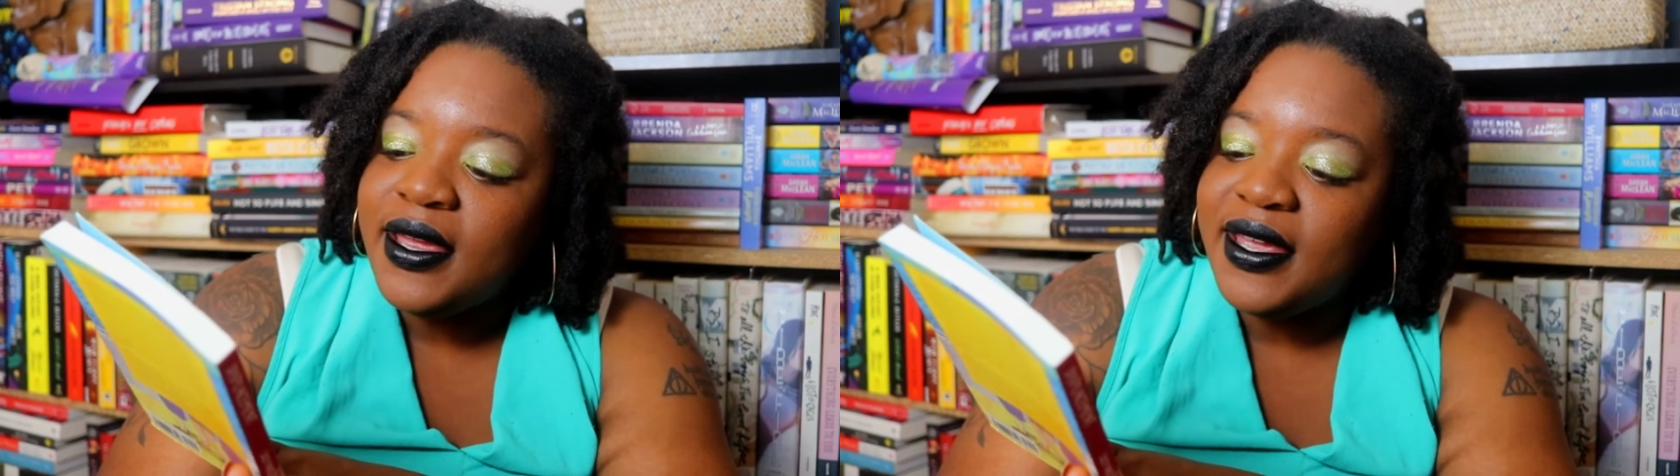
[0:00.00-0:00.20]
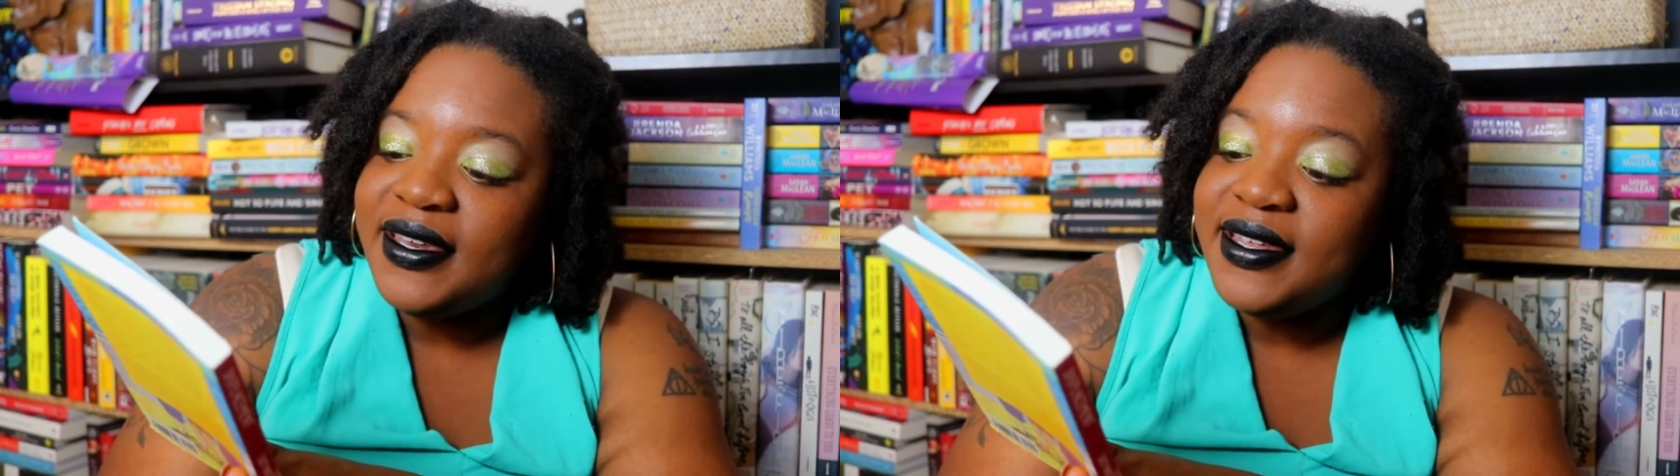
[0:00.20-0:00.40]

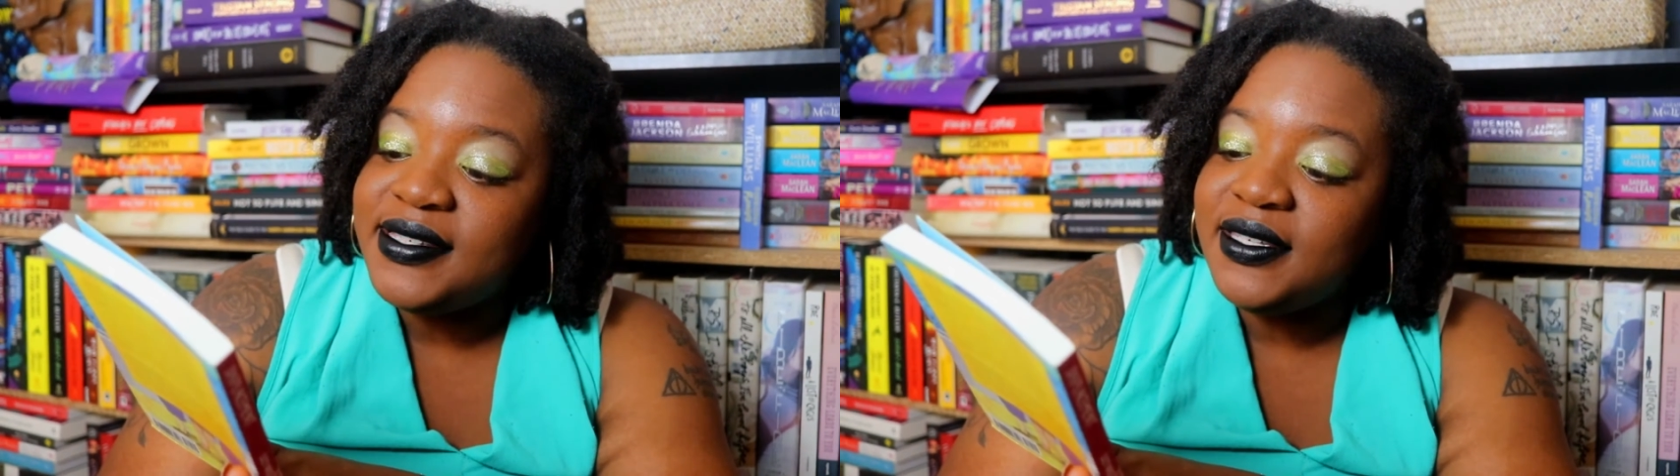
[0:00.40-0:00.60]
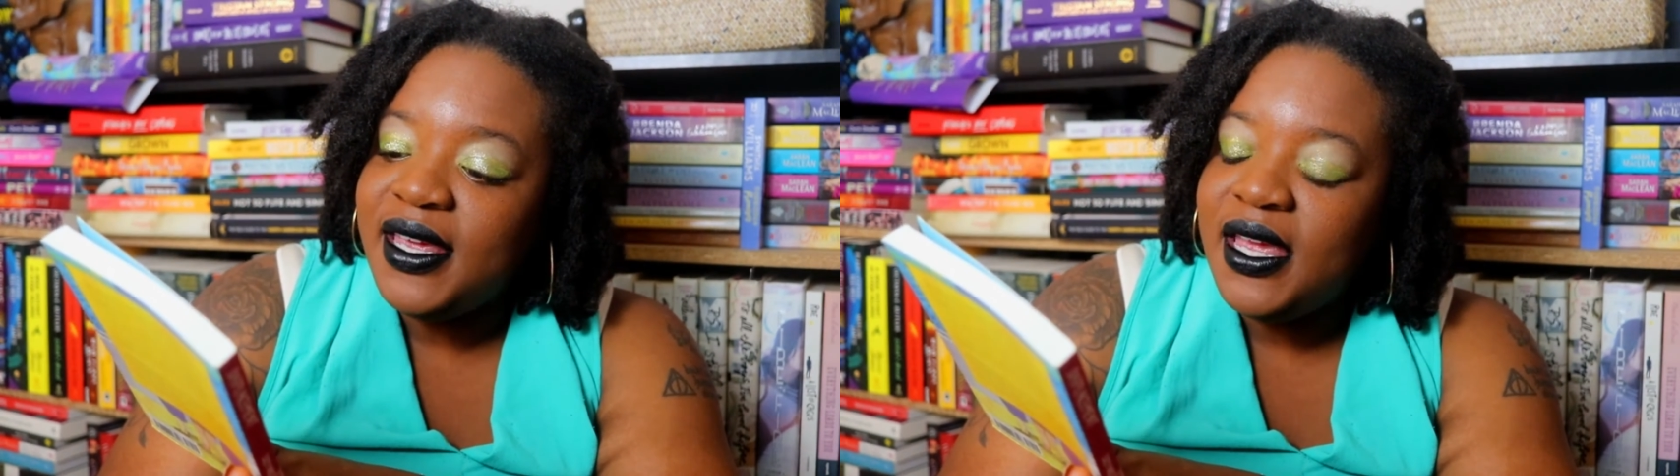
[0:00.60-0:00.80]

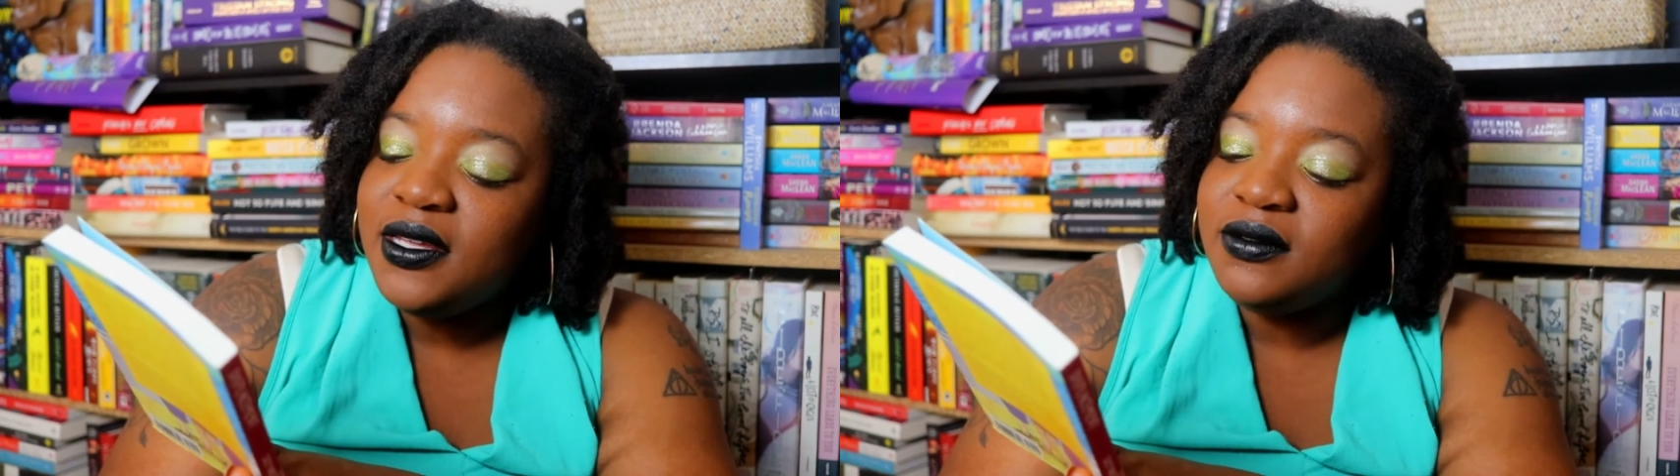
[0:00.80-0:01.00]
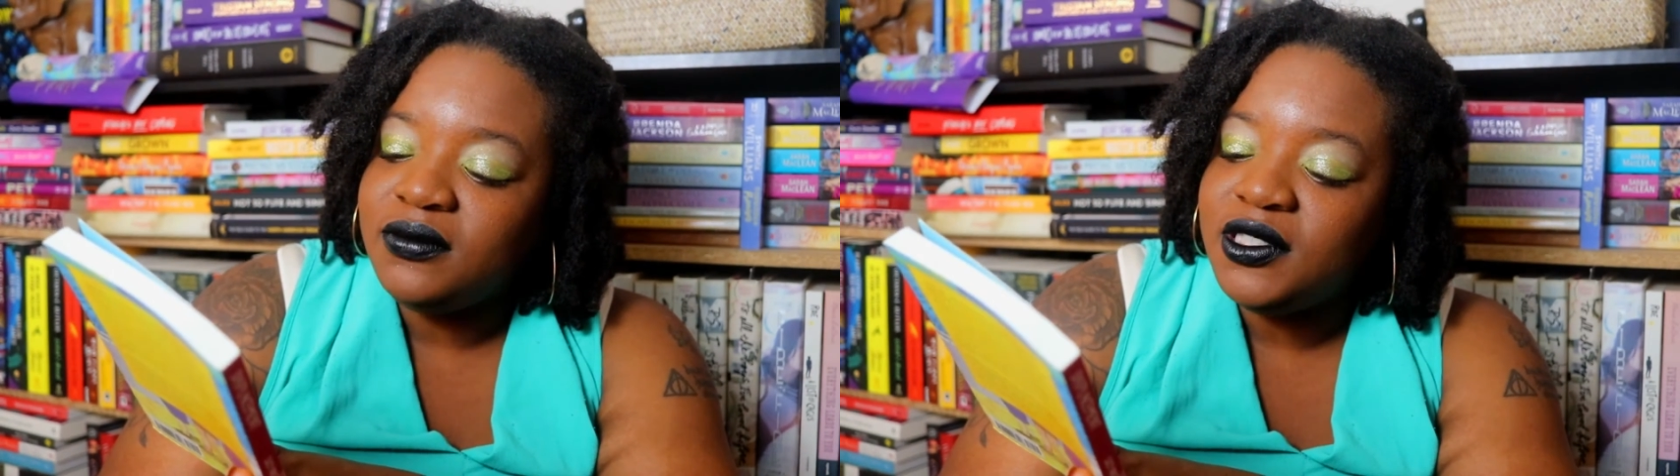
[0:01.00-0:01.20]

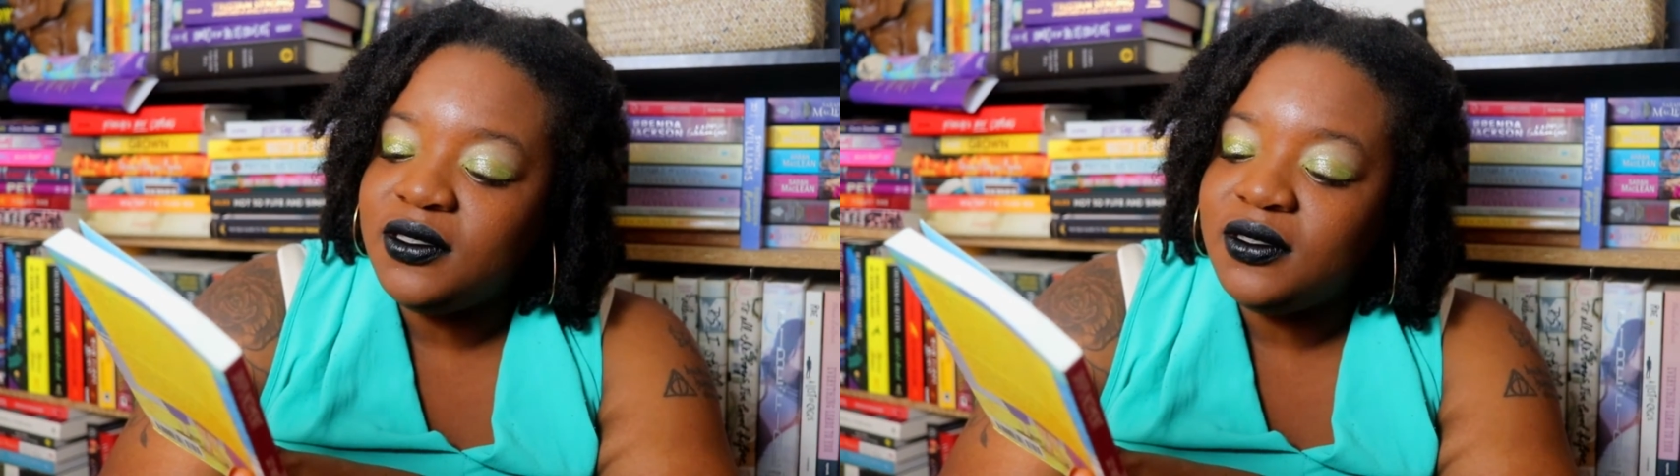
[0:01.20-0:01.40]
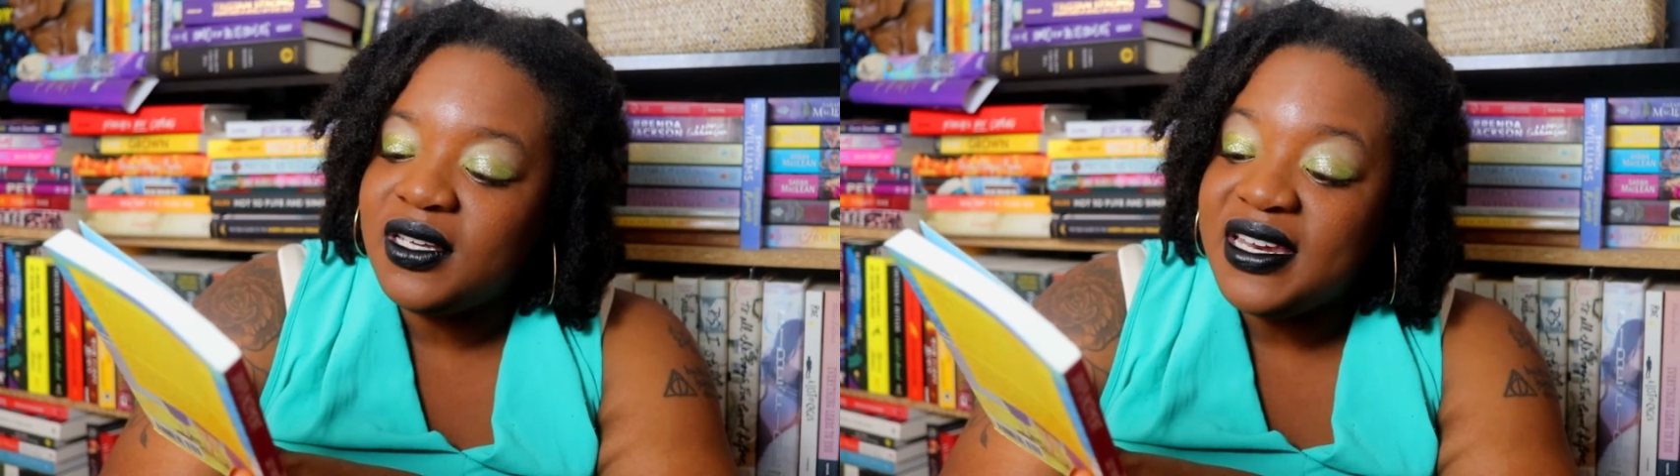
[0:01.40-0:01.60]
Knisley.
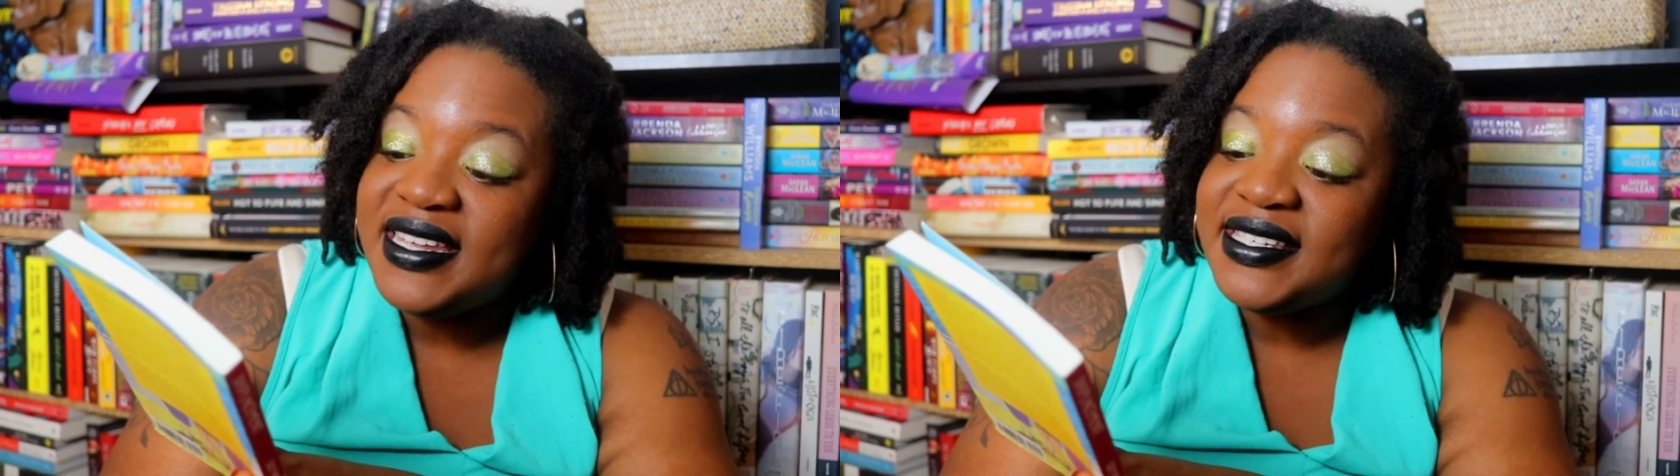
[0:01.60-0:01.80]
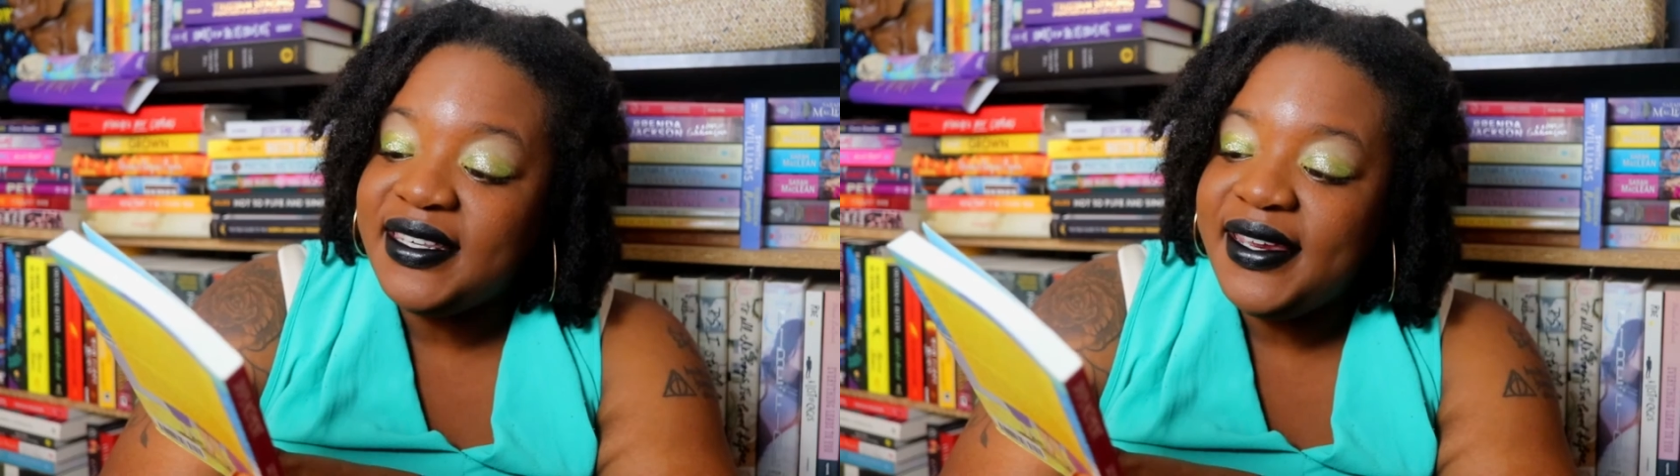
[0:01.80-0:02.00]

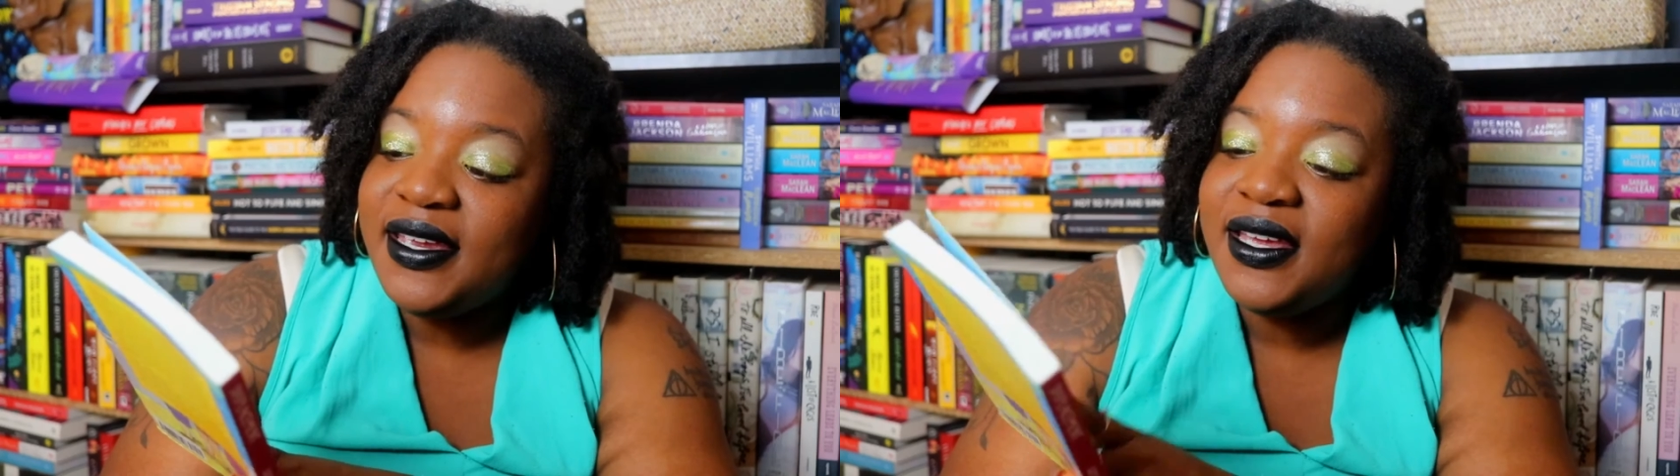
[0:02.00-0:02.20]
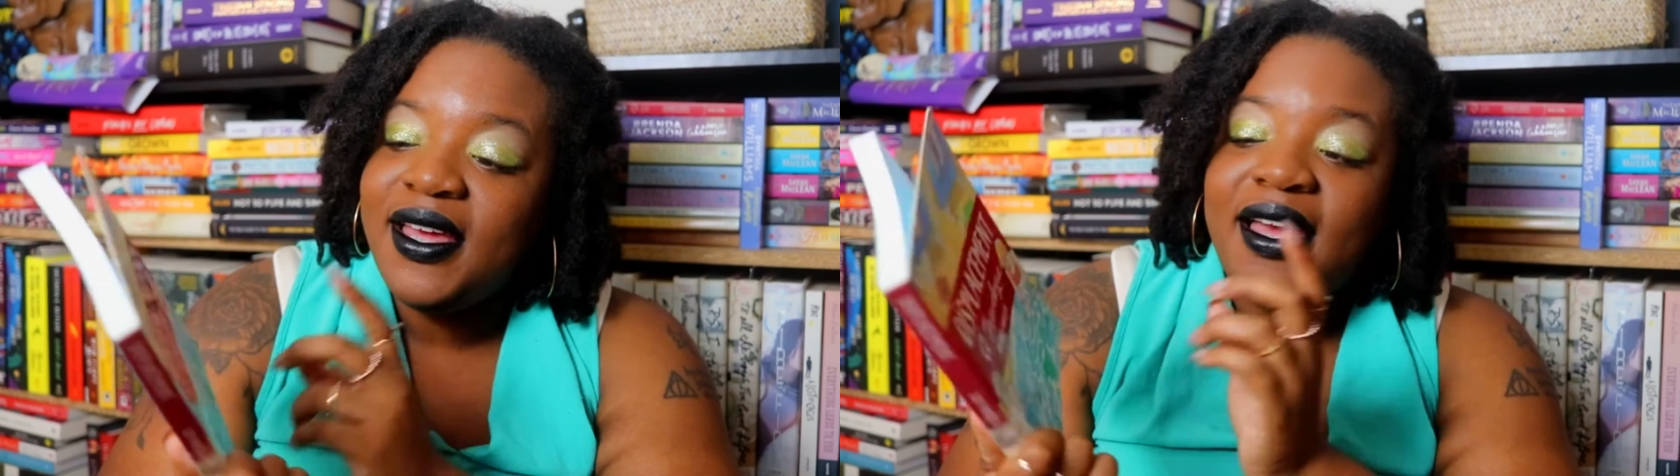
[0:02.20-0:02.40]
Knisley?